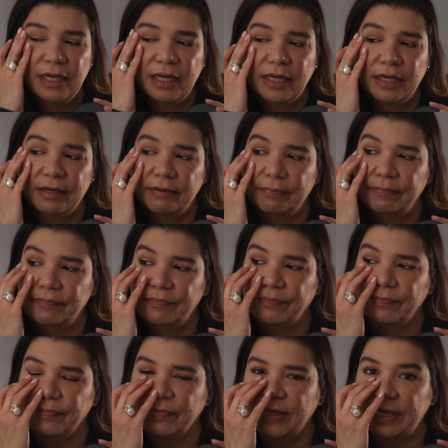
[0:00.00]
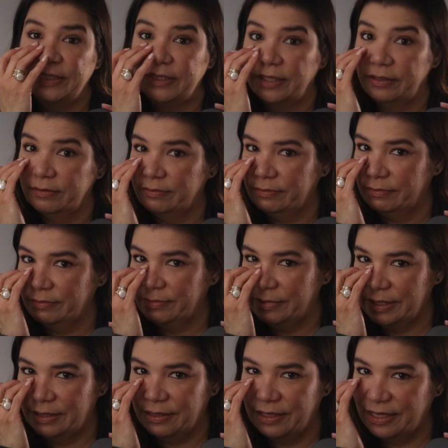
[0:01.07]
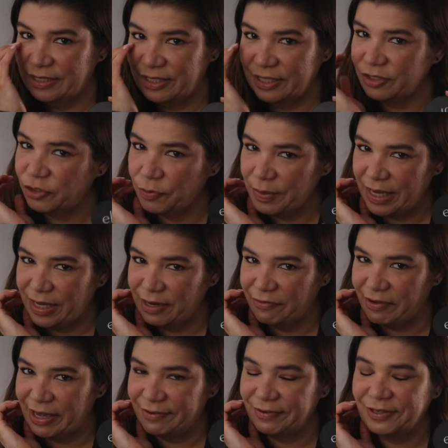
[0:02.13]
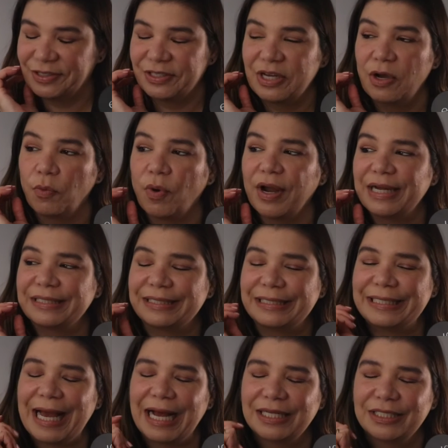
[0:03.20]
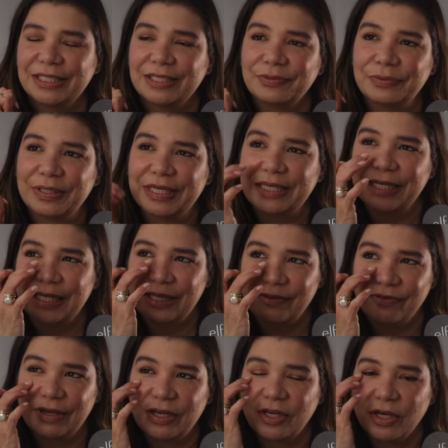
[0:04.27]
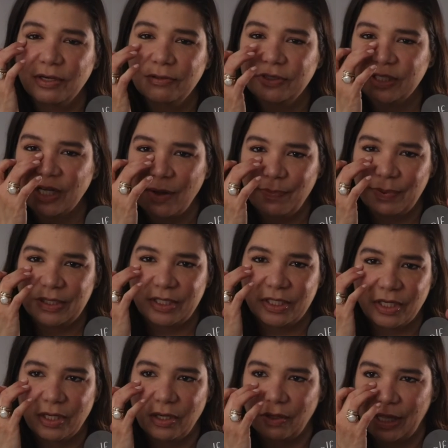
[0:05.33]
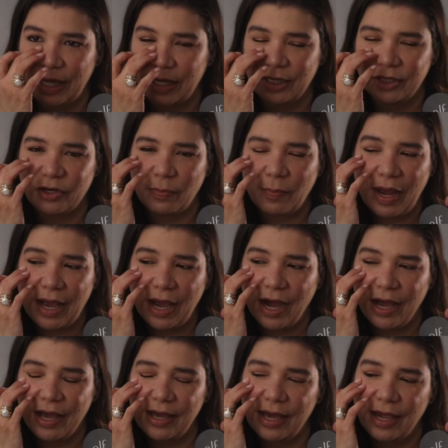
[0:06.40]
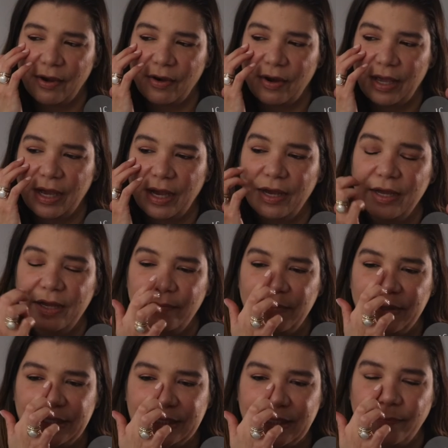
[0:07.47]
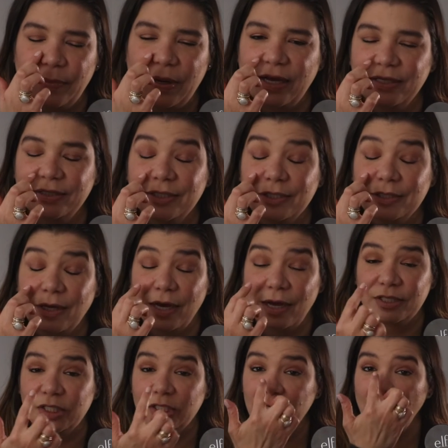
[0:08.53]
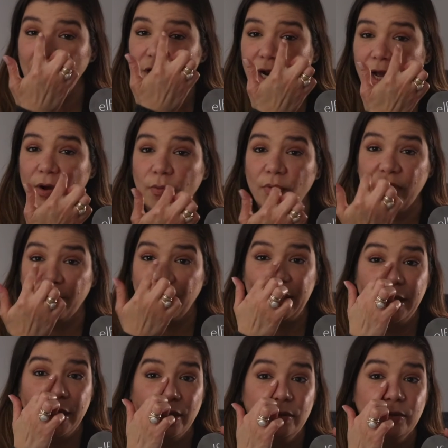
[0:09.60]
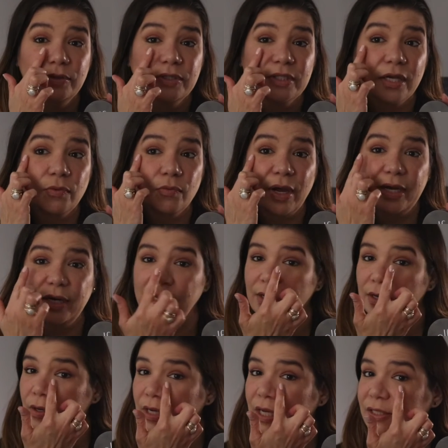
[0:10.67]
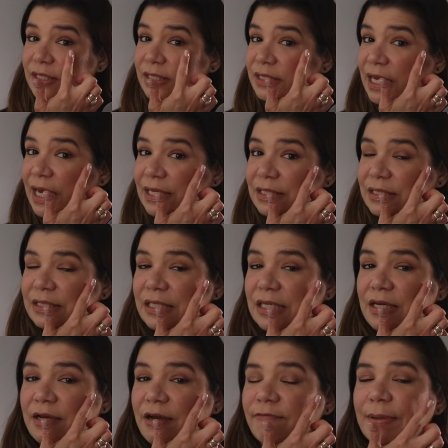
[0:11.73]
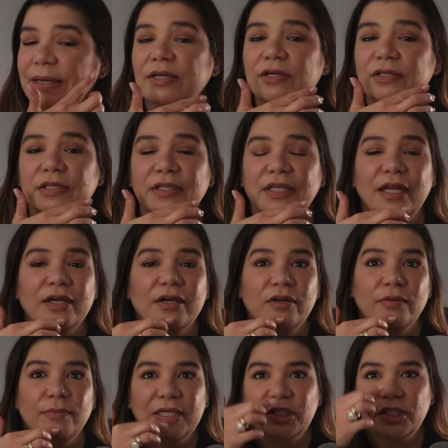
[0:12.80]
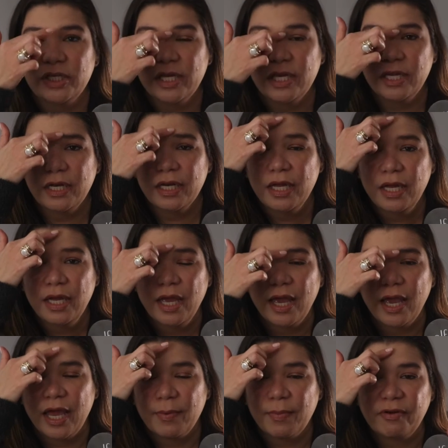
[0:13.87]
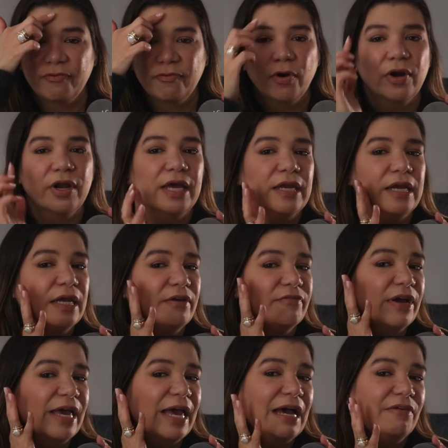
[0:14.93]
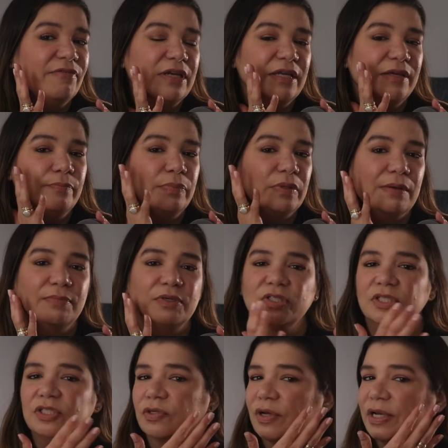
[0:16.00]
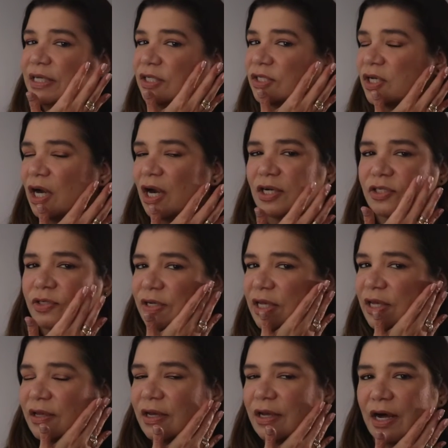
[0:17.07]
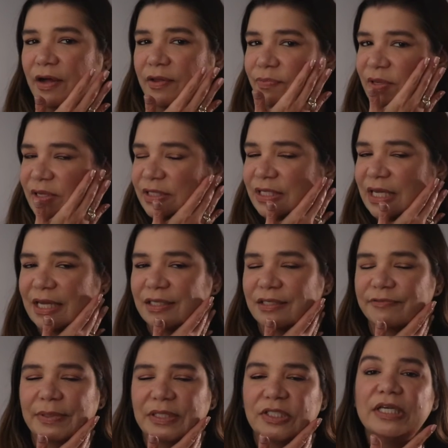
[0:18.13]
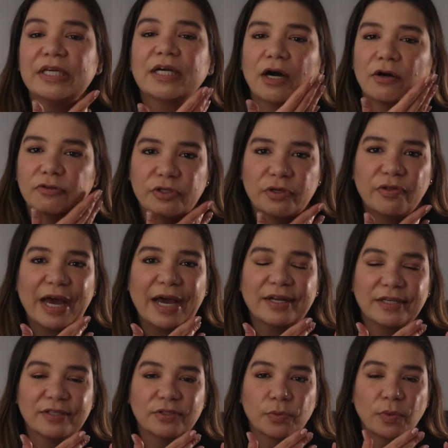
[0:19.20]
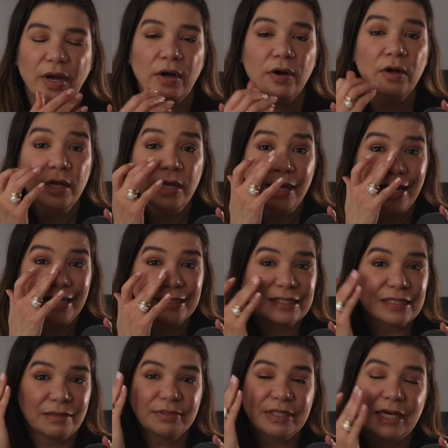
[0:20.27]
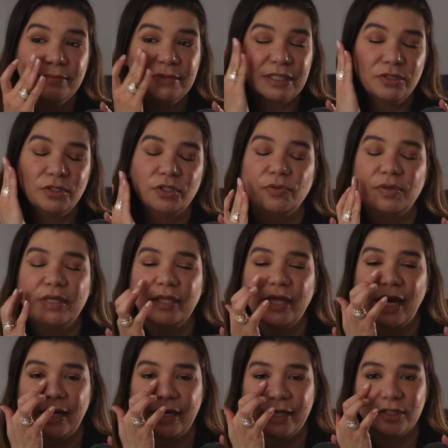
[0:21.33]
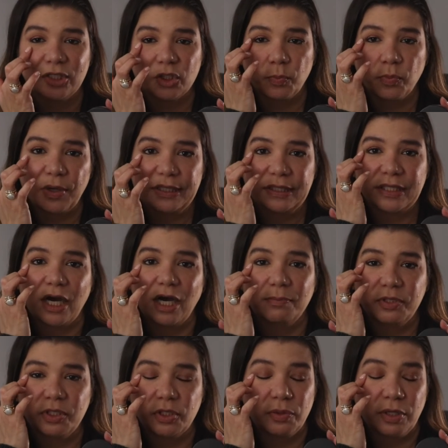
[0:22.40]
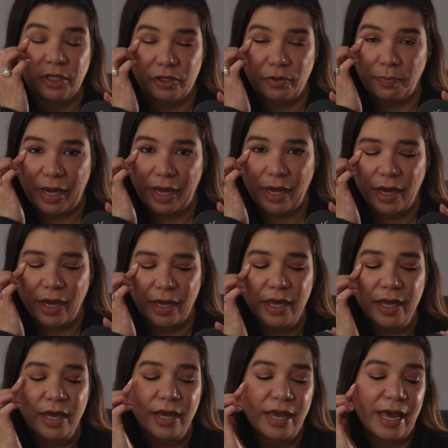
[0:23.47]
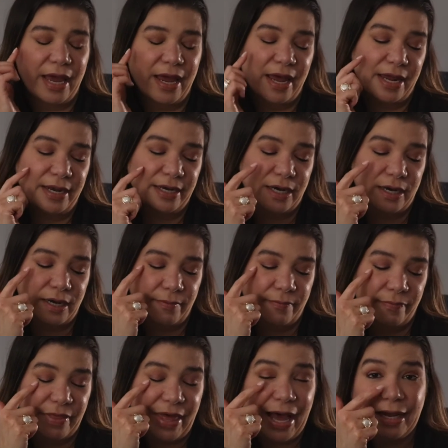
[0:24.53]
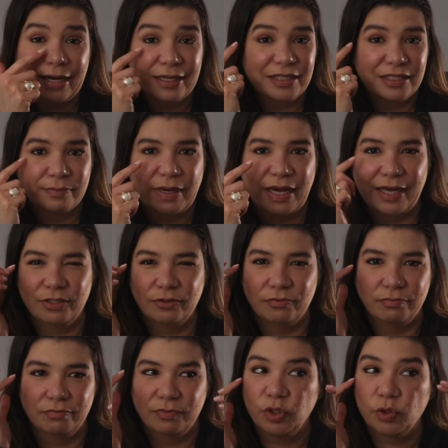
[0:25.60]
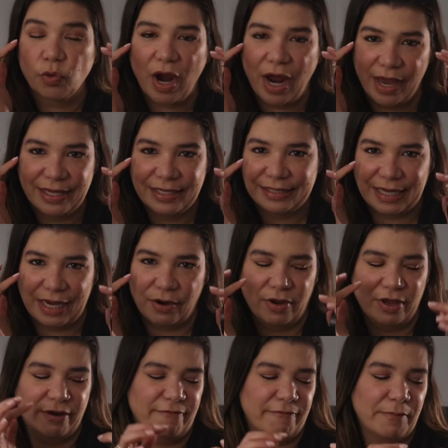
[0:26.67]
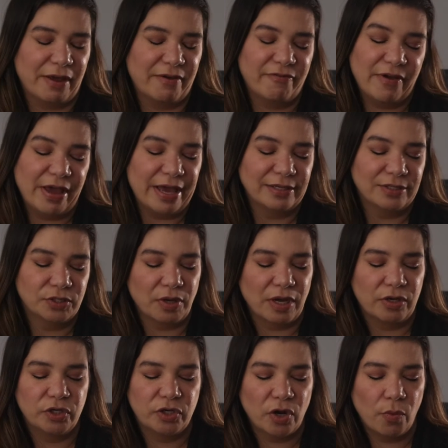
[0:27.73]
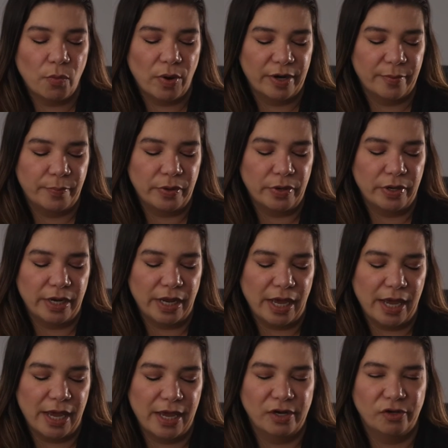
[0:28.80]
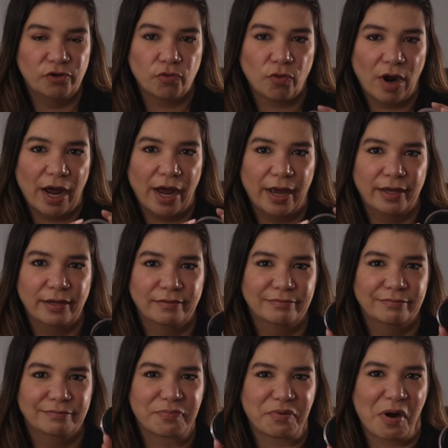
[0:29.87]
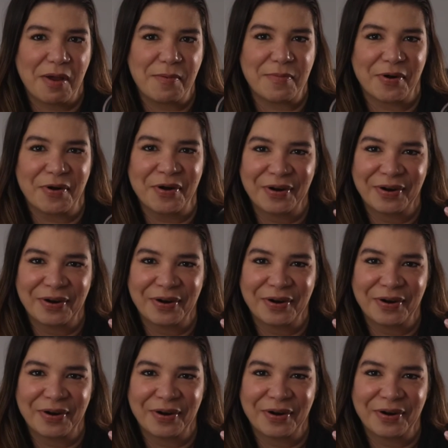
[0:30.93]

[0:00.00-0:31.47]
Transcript: um, it didn't. It didn't do me any favors. Whereas the Tatcha one, if it goes up until like under my eye area, because I, I start with my nose and right here on the sides of my nose, and then I go to my chin and my forehead, and if I have any blemishes or any scars or any on the sides of my cheek, I'll do that as well. And sometimes in doing that, it spreads up to under my eye. And that is my driest area of my face, so I don't want to put a dry primer,